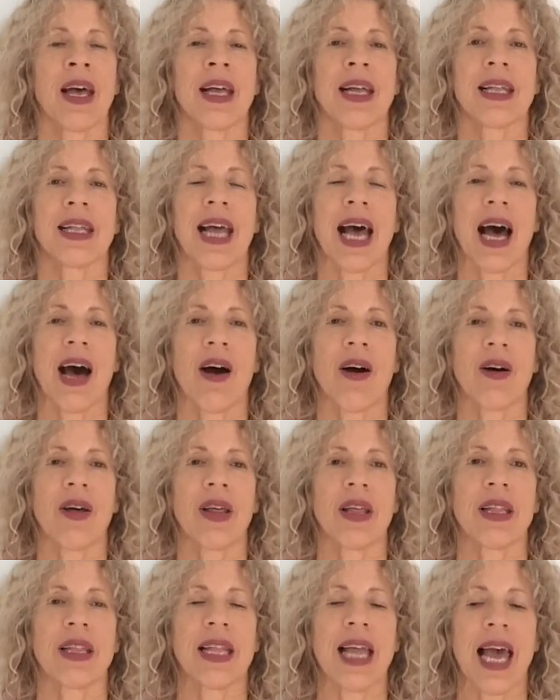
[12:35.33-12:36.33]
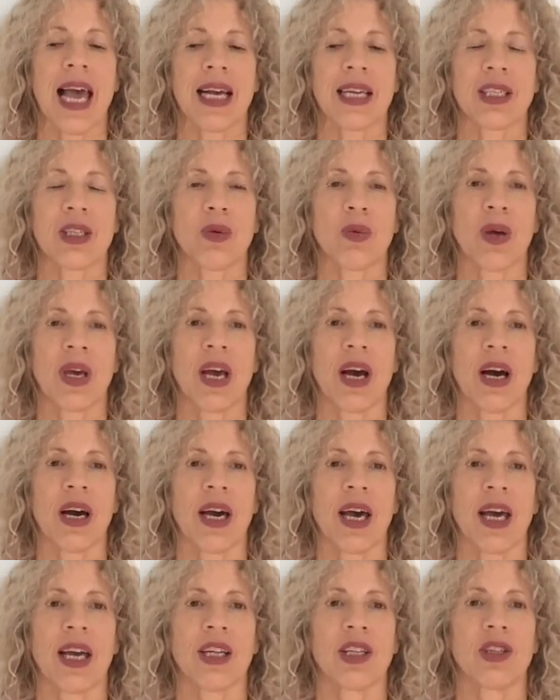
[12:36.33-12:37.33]
Now, next we are
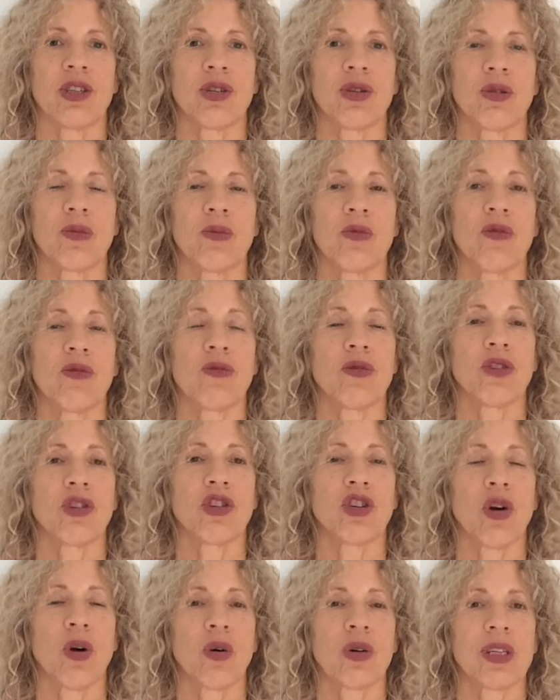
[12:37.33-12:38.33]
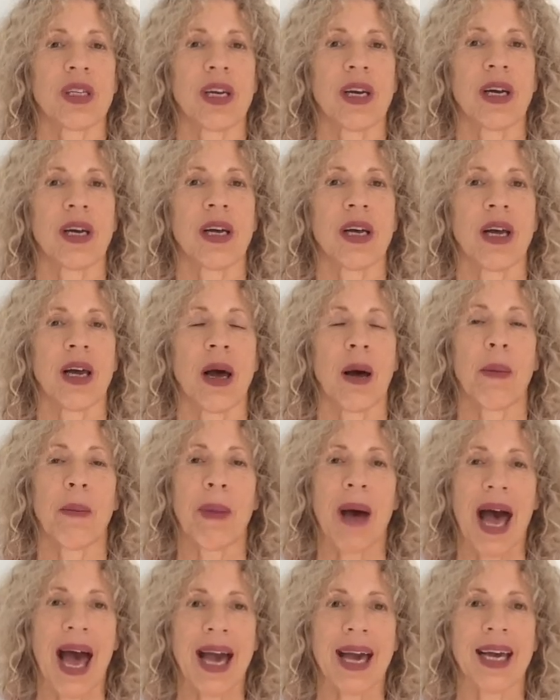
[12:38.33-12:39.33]
going to move the shoulder
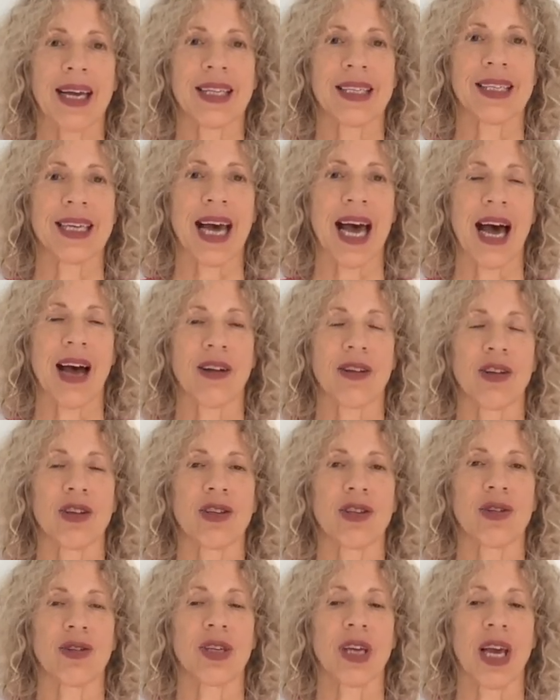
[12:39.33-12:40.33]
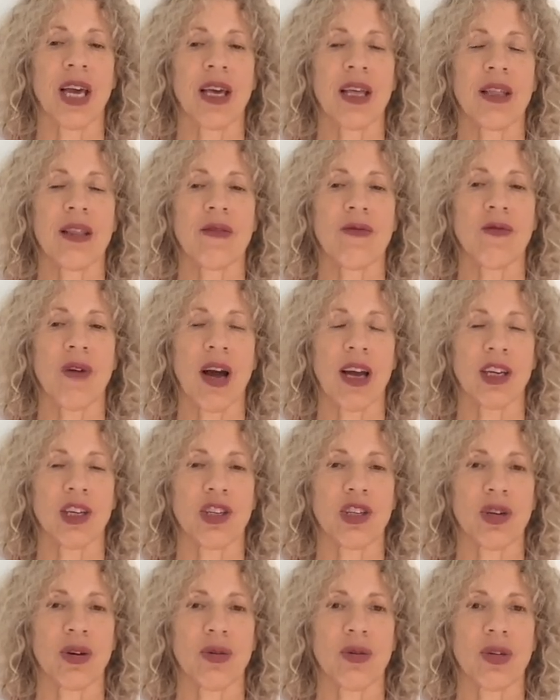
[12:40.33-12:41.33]
back and down. So take the right
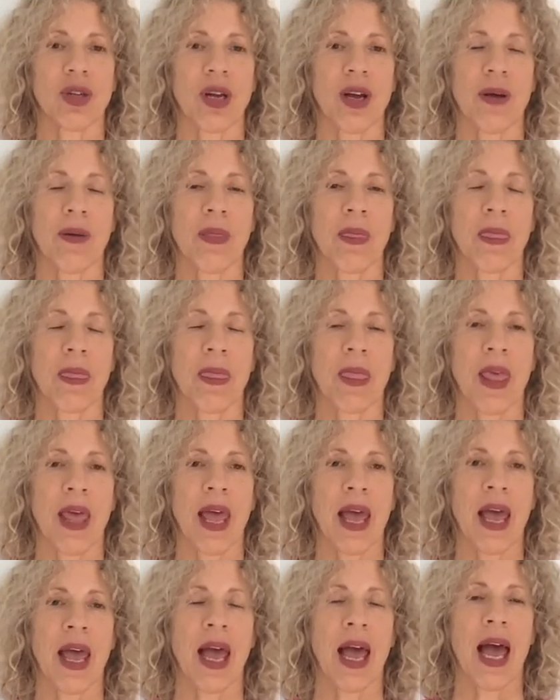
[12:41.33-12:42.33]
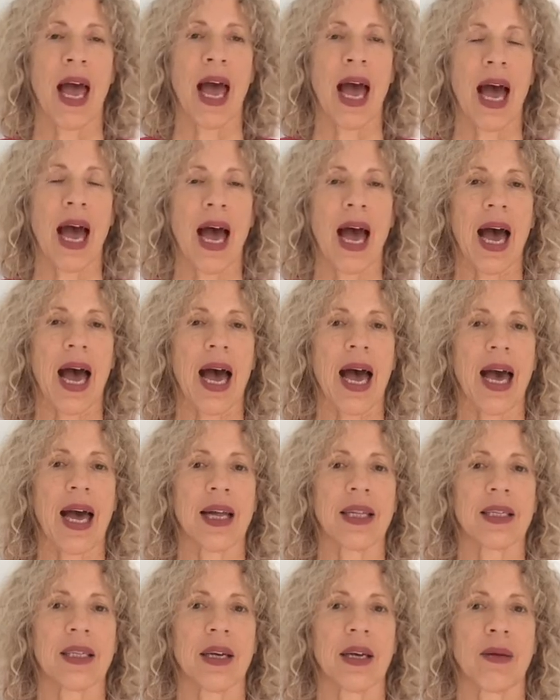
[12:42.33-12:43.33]
shoulder
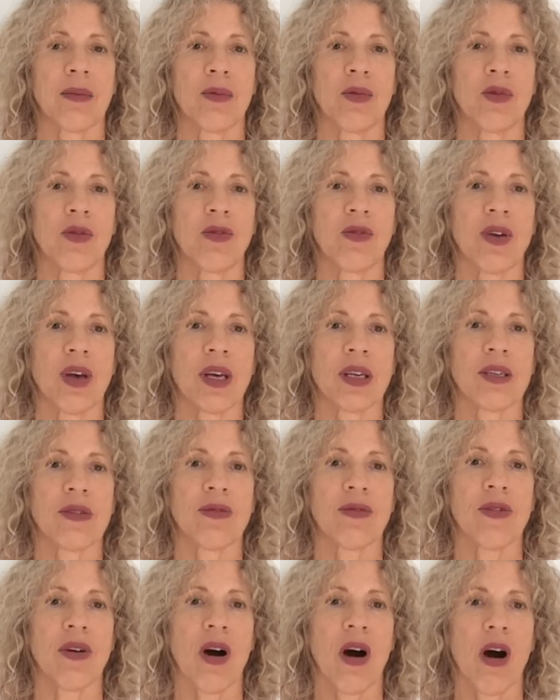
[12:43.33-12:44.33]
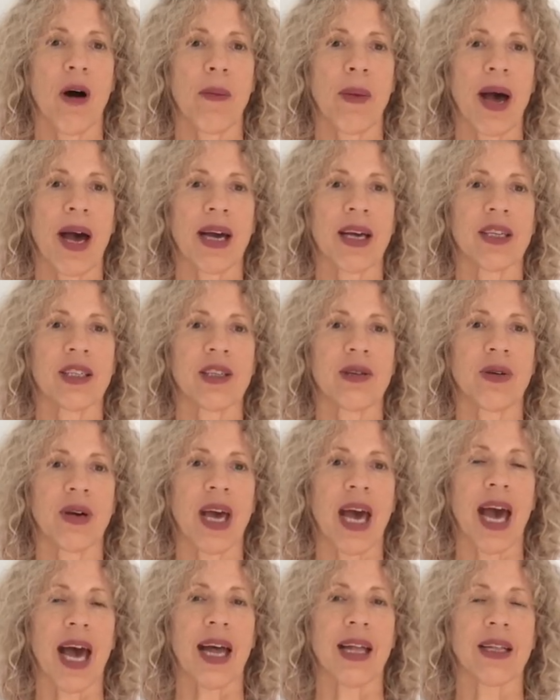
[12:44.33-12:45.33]
and move it as far back as you
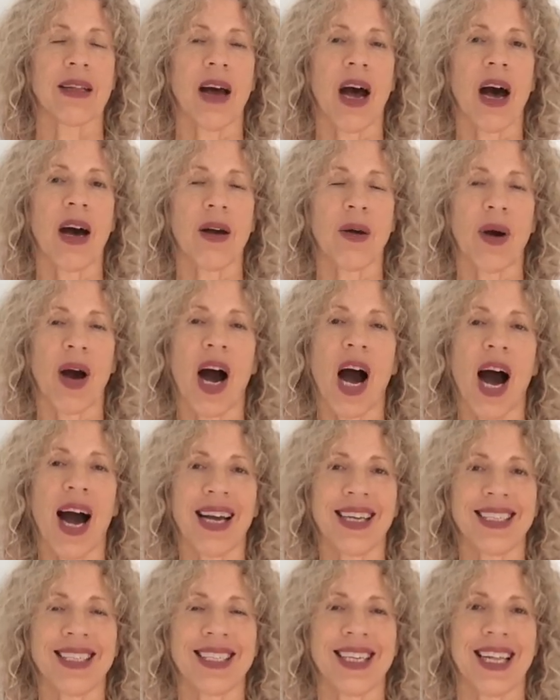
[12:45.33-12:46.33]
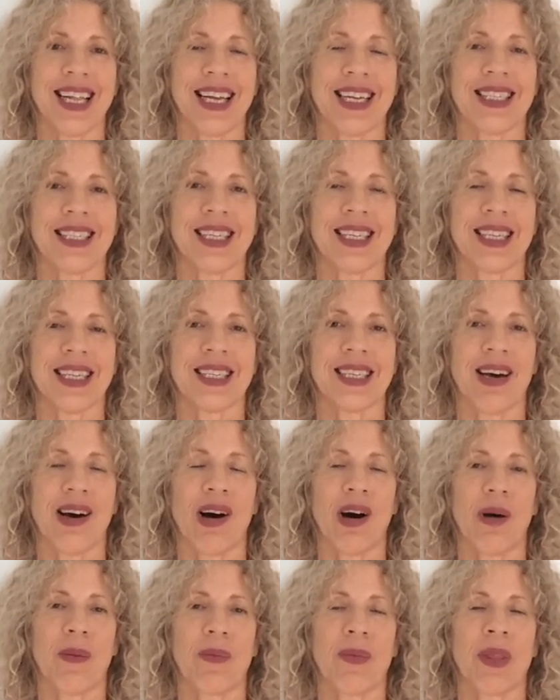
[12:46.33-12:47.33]
can, isolating this
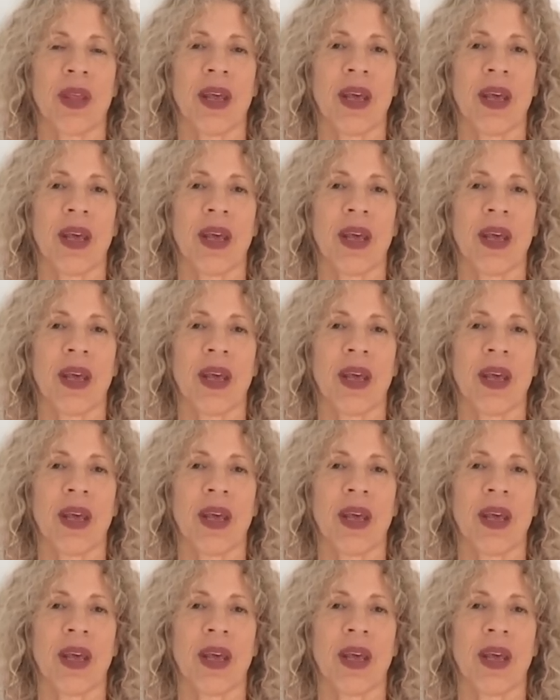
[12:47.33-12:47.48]
arm.